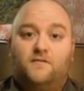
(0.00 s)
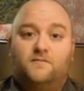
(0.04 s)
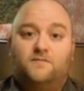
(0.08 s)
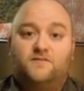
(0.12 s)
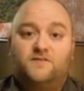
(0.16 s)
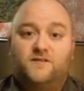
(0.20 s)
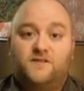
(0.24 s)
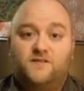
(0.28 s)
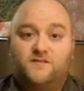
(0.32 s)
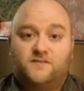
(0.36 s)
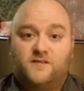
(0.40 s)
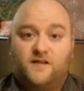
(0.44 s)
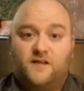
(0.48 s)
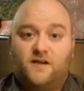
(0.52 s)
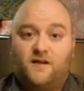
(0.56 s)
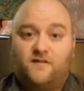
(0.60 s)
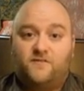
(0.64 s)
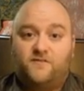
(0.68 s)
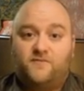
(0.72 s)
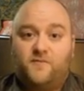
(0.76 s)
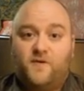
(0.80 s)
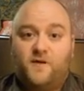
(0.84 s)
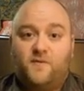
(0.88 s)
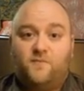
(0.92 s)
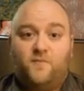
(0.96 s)
since then
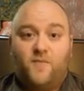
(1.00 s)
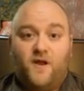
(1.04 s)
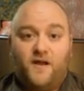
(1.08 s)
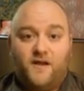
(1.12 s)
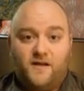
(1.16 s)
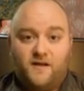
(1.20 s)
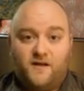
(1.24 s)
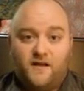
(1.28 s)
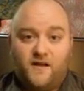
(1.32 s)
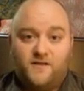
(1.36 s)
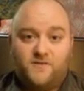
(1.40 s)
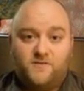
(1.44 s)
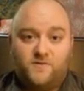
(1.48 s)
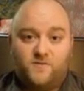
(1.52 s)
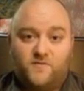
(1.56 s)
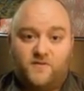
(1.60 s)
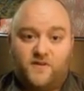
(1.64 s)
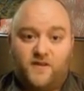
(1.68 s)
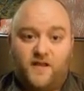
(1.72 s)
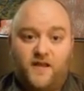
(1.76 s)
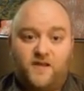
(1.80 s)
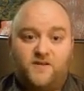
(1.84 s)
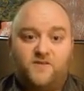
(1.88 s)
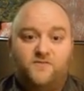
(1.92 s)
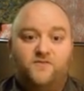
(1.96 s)
I've spent many nights over the
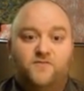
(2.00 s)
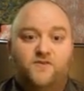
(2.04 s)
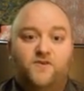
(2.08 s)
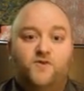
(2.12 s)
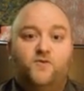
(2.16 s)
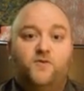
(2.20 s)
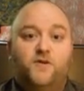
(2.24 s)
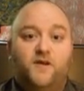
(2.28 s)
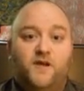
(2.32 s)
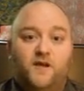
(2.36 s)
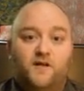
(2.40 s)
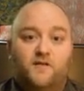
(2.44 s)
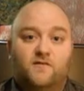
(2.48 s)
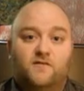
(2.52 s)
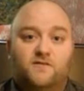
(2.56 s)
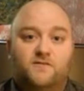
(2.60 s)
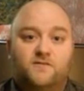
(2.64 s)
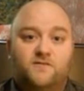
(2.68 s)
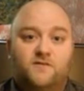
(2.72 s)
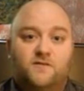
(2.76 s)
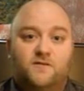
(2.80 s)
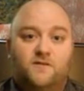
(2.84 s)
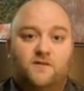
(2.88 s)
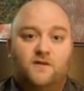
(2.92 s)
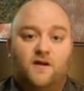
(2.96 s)
last few
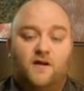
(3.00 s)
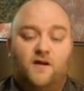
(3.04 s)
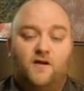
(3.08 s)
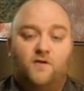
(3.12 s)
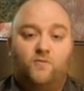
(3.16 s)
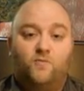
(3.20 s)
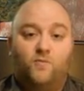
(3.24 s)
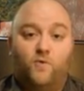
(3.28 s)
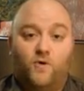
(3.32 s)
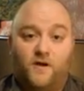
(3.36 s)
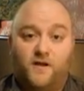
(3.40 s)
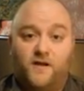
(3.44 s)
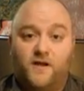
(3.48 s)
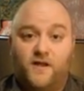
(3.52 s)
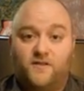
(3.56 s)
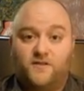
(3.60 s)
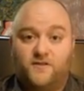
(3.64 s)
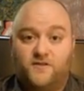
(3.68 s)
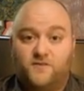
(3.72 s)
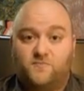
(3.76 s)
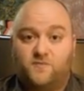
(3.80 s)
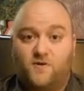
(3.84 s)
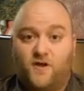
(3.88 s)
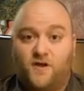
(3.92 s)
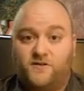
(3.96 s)
years working on
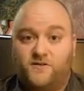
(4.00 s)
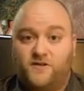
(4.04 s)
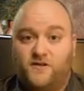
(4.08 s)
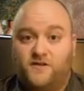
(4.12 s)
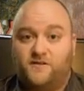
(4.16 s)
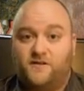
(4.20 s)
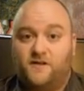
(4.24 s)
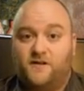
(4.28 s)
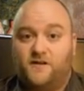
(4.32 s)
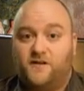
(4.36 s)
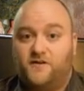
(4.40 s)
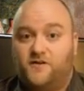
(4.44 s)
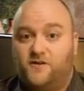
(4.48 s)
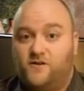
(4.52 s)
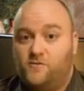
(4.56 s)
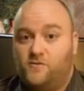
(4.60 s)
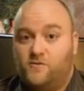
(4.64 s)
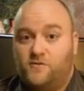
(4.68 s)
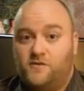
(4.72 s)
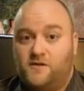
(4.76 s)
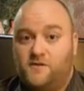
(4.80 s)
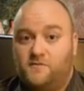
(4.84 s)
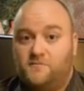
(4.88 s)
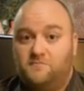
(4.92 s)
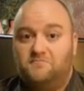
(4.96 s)
this project and
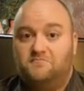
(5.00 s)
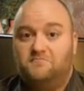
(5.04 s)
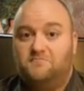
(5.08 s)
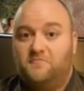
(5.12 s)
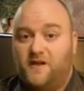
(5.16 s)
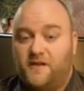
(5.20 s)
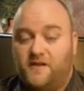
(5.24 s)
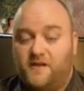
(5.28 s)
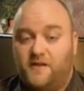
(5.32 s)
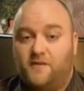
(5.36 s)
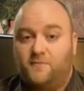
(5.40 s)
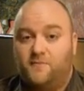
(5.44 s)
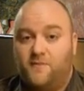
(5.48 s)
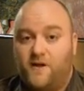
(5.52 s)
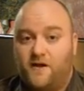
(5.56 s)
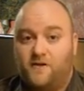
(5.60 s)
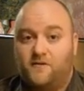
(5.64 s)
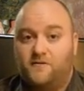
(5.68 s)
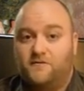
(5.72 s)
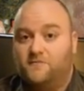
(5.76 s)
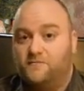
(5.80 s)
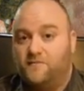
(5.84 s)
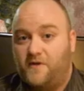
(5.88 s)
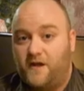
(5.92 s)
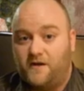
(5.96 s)
continually making it
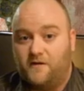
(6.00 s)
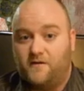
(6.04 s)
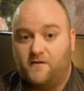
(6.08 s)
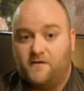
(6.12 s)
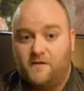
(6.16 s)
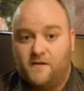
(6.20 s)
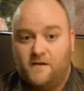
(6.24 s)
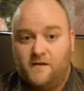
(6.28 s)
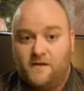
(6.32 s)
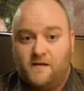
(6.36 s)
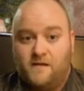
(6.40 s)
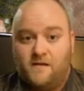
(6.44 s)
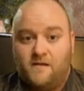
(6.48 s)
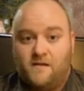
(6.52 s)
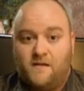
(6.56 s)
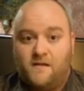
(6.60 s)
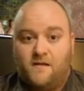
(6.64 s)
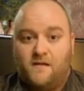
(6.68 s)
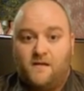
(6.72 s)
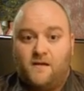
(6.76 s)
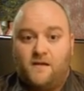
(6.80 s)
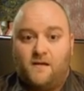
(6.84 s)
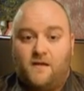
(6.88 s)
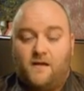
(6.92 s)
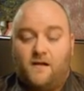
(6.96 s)
better and better.
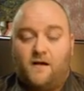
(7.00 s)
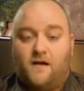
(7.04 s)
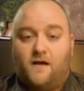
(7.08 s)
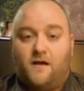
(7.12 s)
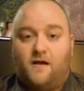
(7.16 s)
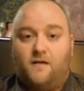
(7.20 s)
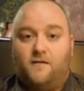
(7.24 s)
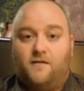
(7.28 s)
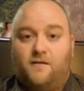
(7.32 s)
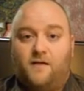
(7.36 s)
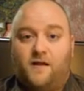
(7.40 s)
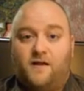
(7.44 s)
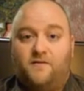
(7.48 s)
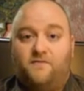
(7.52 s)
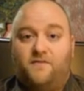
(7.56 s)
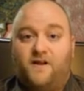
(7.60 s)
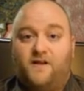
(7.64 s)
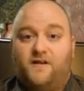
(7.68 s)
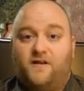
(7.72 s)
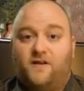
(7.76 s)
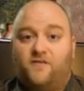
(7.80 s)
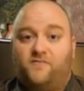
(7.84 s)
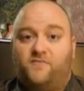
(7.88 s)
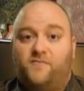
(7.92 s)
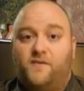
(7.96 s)
And I've had
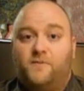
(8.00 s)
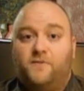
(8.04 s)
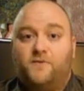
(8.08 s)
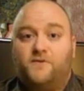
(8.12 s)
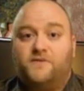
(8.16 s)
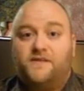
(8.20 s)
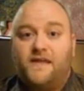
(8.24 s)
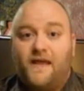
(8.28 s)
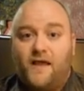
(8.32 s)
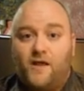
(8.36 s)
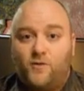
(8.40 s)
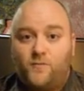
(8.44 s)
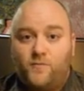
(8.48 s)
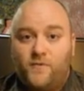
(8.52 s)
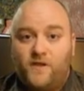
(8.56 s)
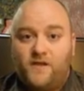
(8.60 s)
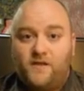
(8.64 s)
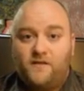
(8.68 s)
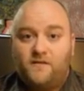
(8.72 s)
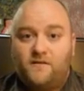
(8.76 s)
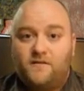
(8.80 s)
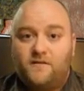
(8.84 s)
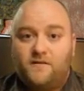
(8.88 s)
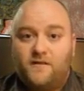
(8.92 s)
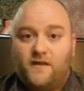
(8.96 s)
enough people tell
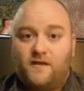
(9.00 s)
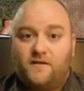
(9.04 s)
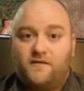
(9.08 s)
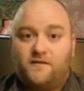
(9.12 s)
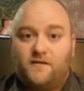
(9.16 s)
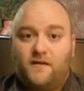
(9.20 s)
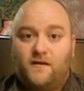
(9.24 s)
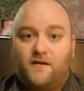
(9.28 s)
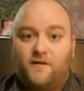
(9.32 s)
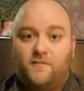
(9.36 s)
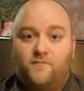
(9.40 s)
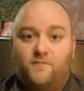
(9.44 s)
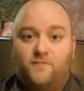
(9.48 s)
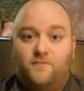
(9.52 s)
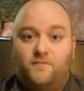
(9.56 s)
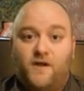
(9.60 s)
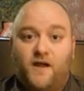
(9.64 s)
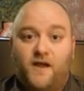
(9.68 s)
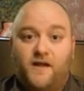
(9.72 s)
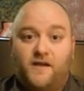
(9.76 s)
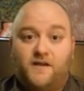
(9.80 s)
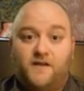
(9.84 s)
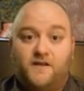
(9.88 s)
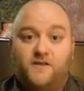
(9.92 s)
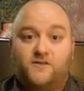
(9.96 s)
me that
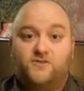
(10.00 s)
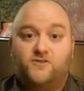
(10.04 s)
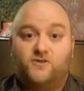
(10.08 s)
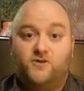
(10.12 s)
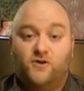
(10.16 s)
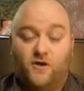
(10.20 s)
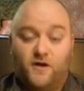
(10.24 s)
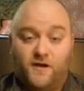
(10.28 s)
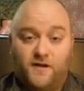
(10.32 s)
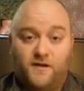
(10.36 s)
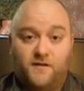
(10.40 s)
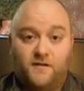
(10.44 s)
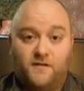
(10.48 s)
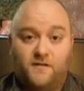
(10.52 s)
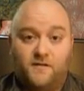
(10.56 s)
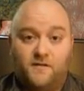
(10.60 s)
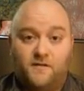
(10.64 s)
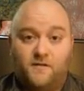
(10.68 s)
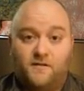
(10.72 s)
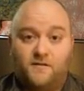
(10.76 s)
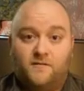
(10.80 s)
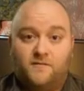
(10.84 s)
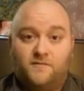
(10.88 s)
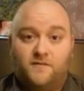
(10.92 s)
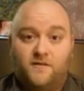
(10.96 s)
my idea is good
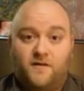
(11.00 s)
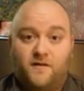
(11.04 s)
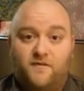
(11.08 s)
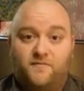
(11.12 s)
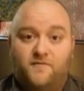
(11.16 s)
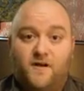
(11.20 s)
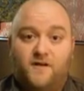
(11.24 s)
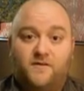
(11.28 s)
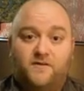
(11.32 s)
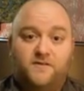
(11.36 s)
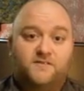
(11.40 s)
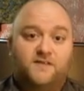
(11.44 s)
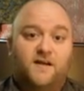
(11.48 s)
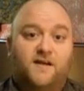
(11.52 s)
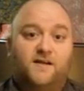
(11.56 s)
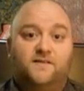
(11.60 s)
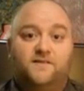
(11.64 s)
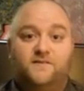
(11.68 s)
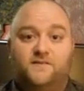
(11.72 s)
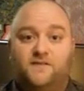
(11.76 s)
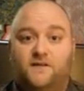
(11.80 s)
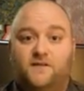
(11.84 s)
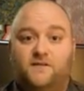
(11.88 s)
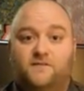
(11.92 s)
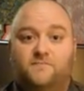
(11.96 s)
that I've now
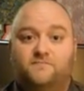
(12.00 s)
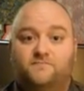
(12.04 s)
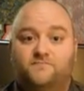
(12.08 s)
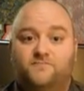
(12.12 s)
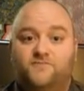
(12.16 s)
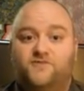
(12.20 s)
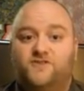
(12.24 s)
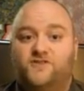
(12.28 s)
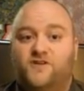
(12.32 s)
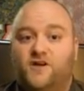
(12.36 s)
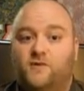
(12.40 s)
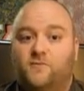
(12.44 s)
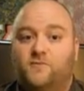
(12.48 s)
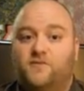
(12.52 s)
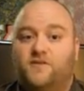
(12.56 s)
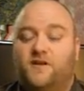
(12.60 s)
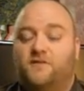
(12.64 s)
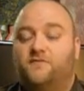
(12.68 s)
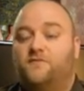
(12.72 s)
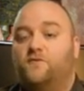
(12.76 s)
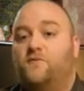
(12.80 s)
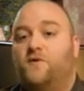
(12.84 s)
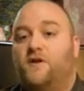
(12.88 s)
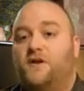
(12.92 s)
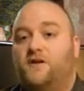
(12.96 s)
decided to share it with
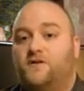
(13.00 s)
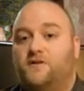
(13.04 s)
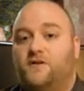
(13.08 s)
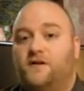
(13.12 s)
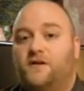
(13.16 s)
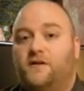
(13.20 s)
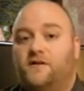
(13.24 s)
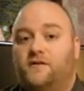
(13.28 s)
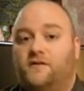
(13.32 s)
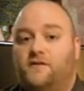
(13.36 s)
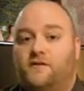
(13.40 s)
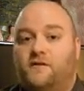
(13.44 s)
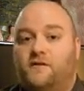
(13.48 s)
everyone I could.